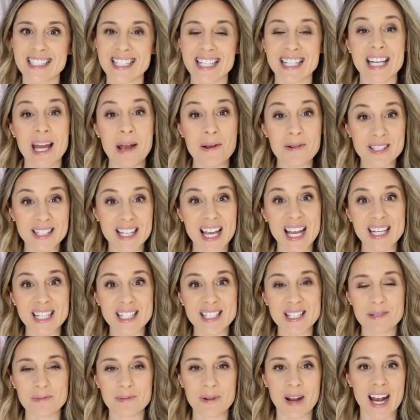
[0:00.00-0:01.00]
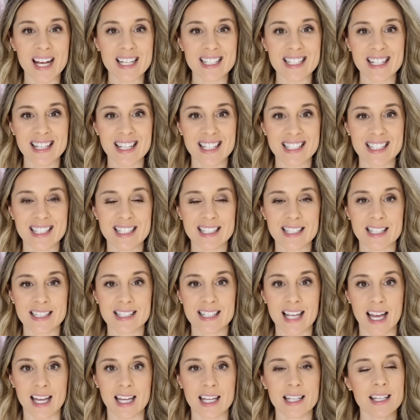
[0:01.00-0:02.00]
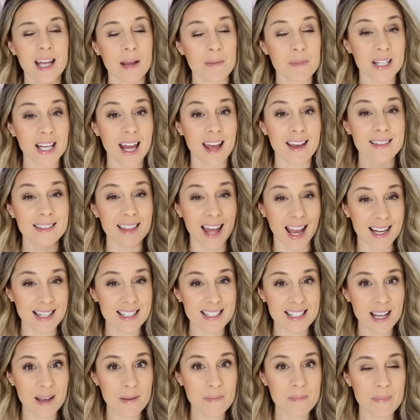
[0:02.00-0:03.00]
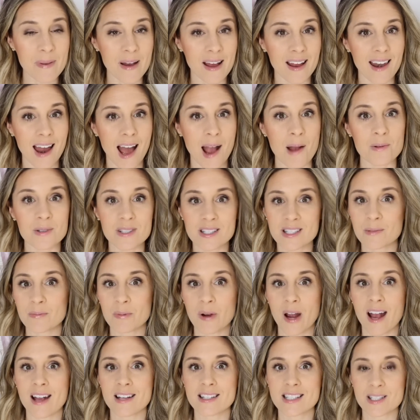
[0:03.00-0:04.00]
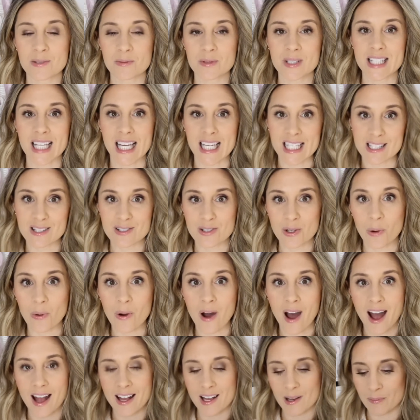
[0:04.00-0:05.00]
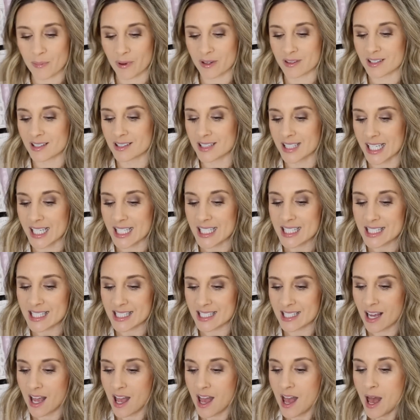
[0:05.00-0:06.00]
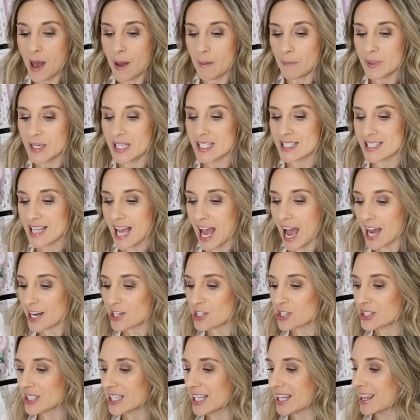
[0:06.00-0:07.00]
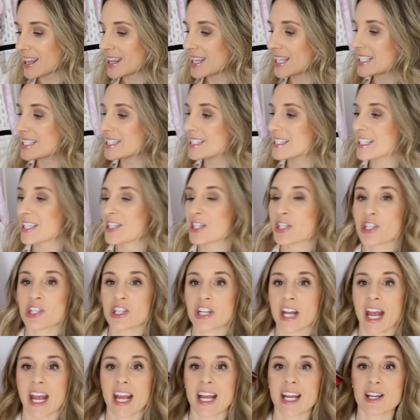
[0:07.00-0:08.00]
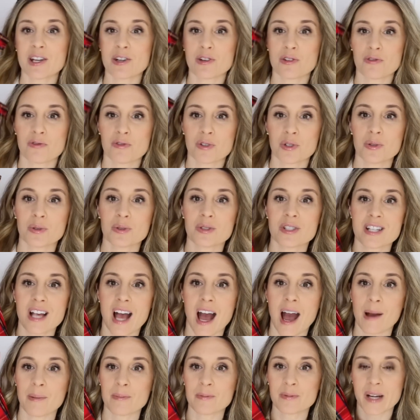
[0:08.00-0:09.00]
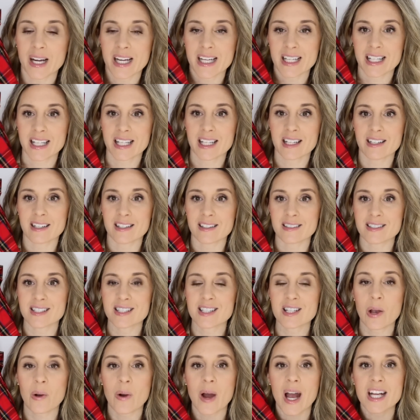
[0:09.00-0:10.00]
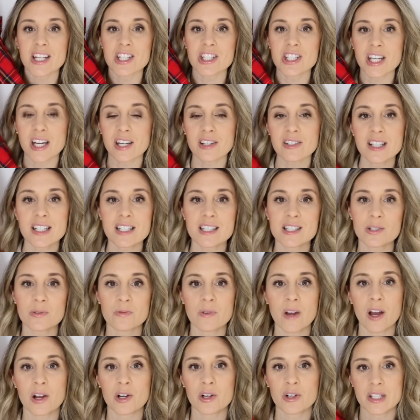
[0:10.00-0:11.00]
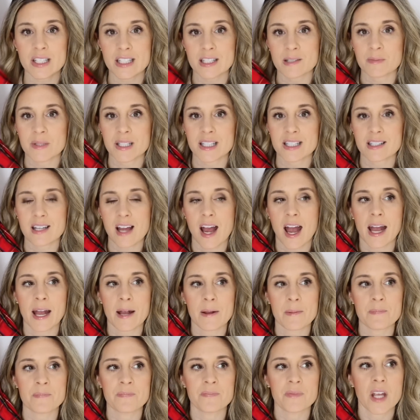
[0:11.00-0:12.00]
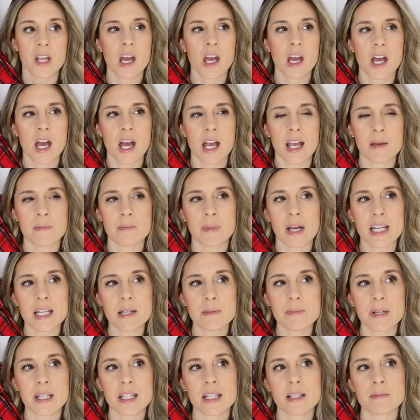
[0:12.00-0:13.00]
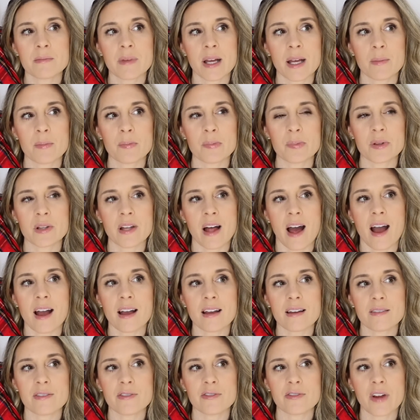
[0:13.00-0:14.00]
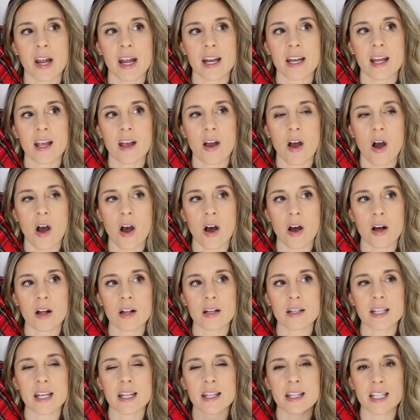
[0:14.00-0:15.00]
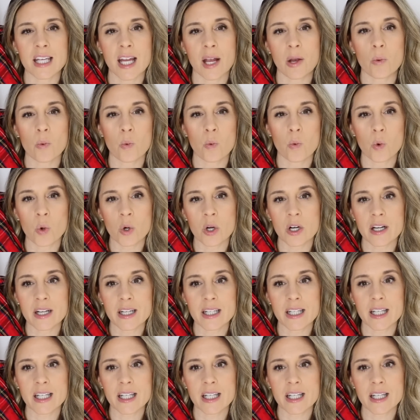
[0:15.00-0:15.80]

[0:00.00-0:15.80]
and I was kind of surprised that this is the second. I mean, I liked it, but I was surprised it was like so high up on the list, but it's actually this JCrew top right here. So I shared this around Christmas time. It might have been in my Black Friday haul, and then I wore it